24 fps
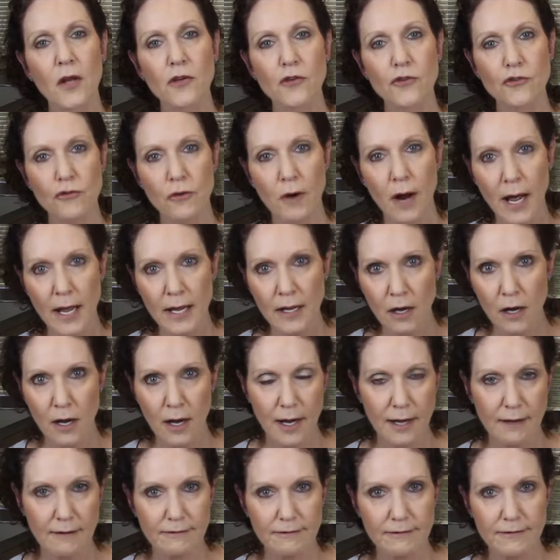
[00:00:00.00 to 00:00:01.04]
dry
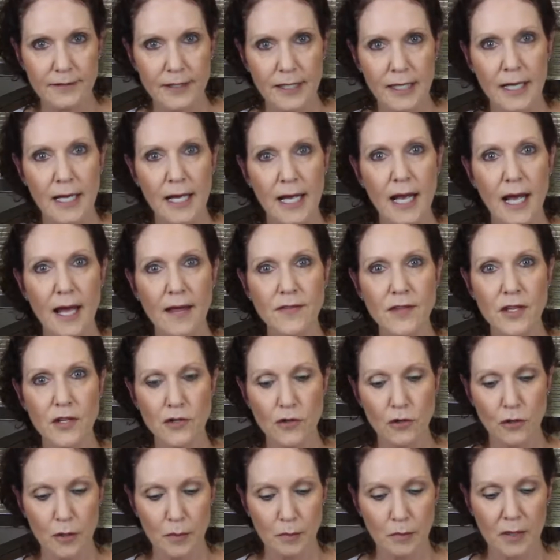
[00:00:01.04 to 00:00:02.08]
off, and then
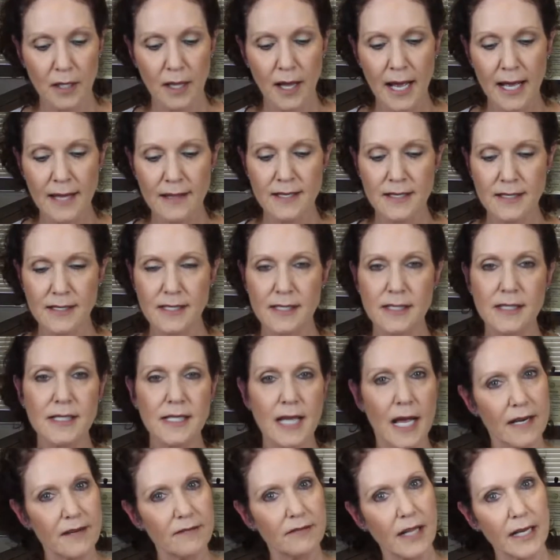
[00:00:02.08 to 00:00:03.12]
you'll apply this, it's
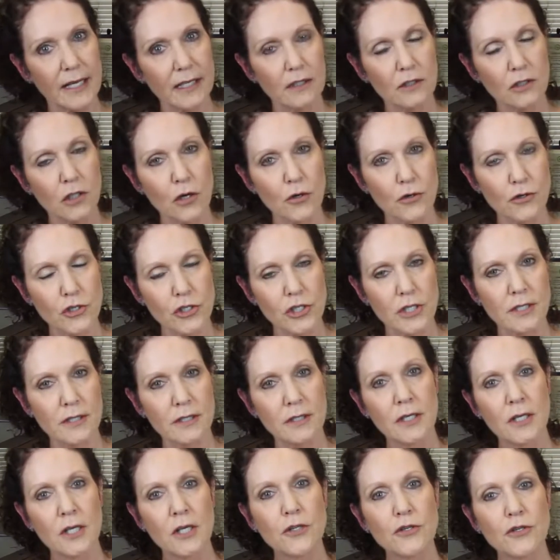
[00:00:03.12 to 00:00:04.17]
kind of like a
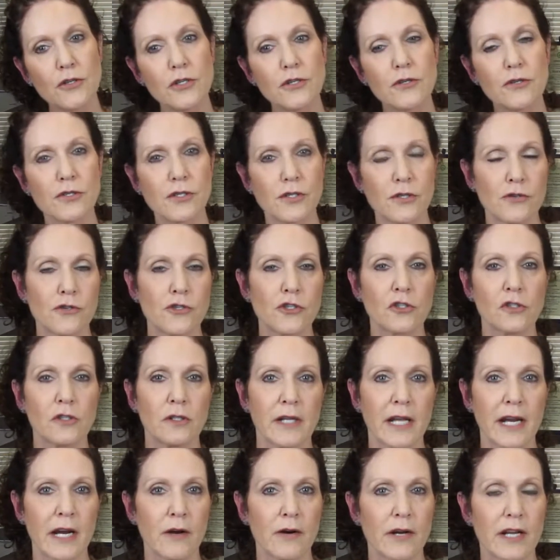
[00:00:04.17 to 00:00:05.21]
lotion, to your
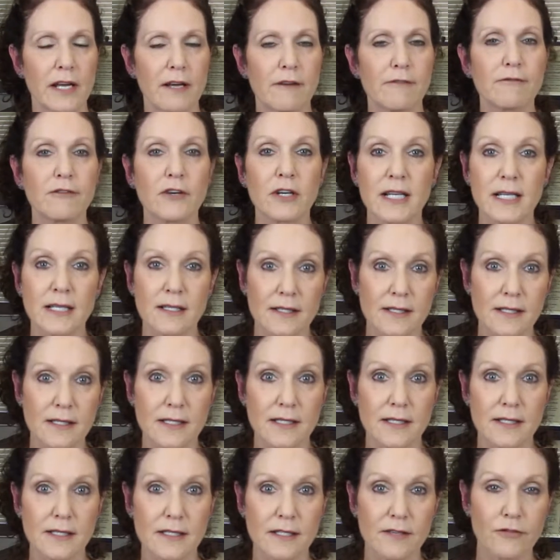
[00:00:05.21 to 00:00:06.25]
surgical area. For
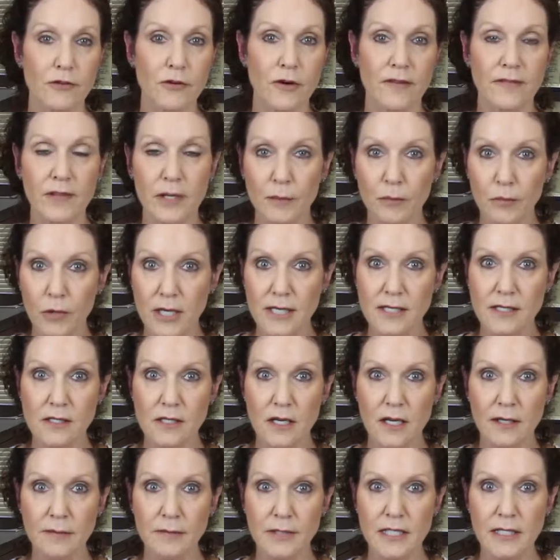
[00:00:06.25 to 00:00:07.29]
instance, if you're having a breast
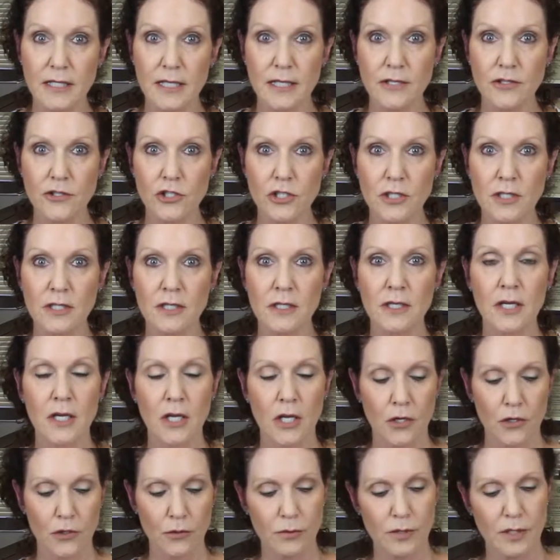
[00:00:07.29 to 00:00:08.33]
augmentation,
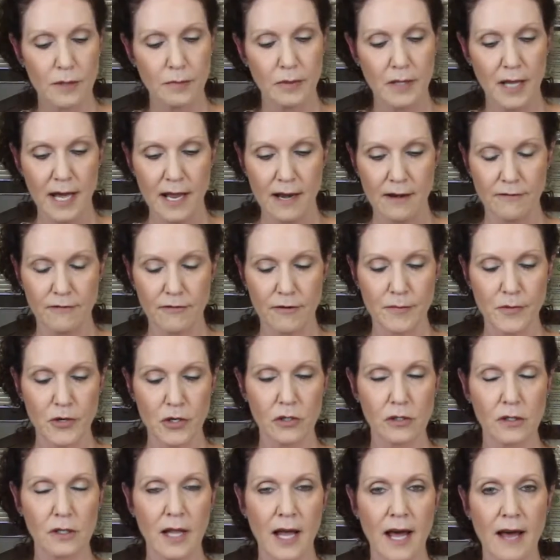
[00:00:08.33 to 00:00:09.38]
you would apply it from your
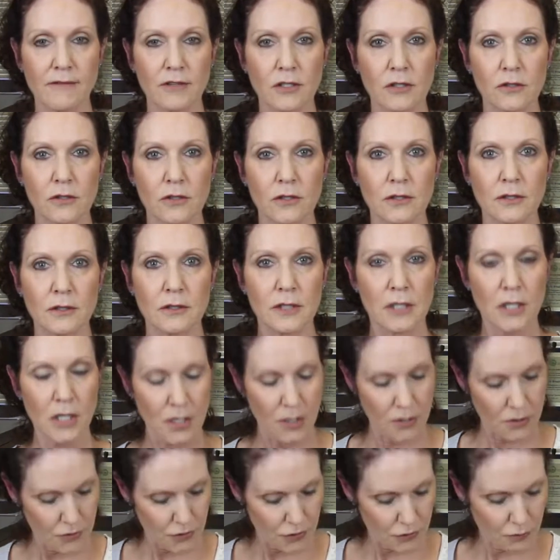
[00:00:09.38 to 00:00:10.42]
clavicle
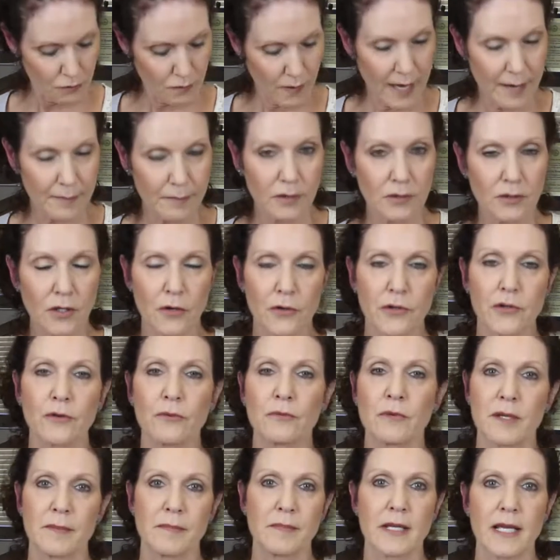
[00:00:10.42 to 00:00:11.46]
to right below your
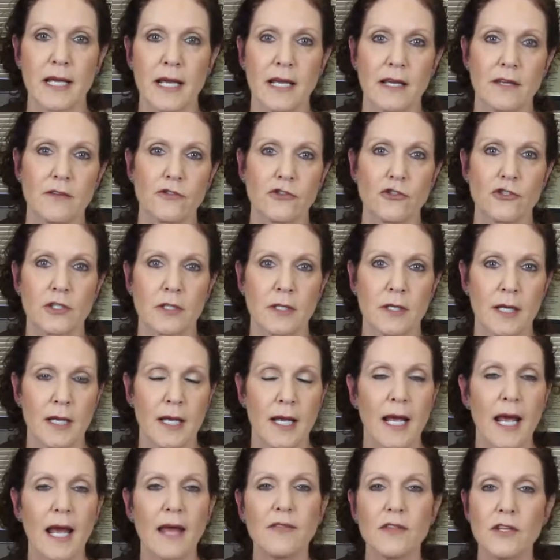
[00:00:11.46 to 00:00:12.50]
rib cage.
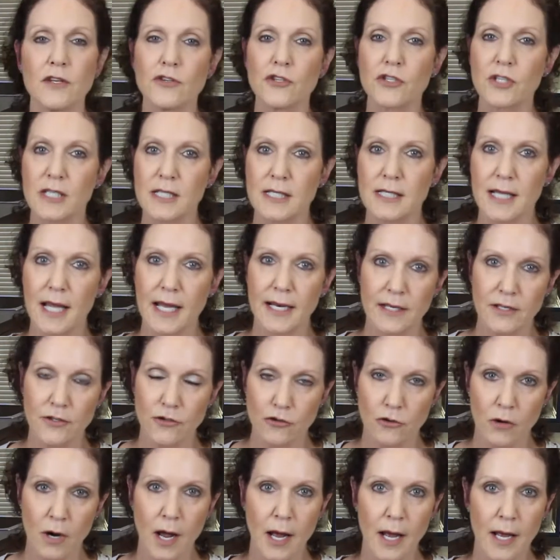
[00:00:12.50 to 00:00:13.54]
And then you just let it
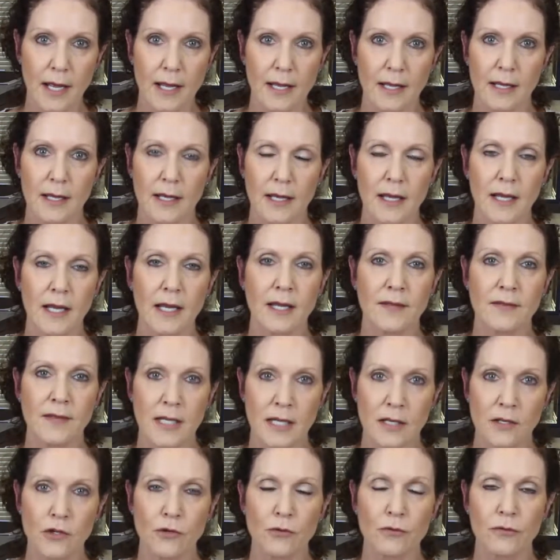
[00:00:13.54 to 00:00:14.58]
dry, and
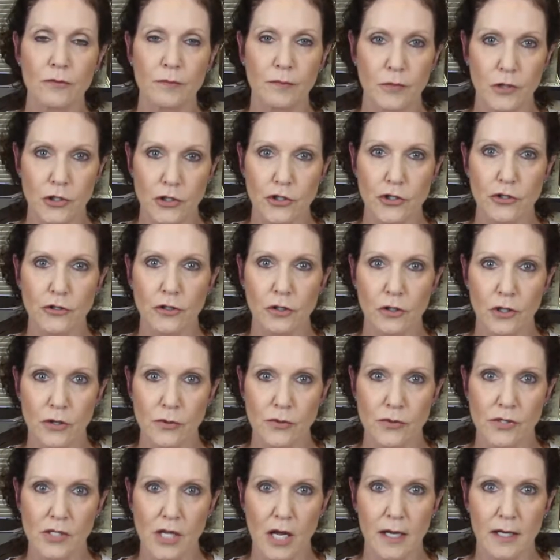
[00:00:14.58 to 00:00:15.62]
then you put your
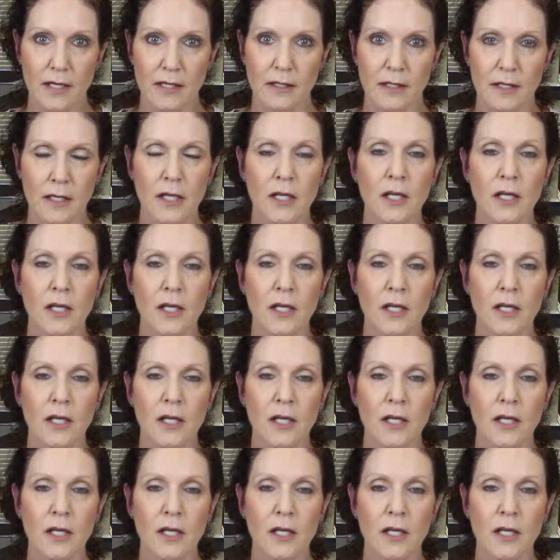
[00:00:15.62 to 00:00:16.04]
clothes on.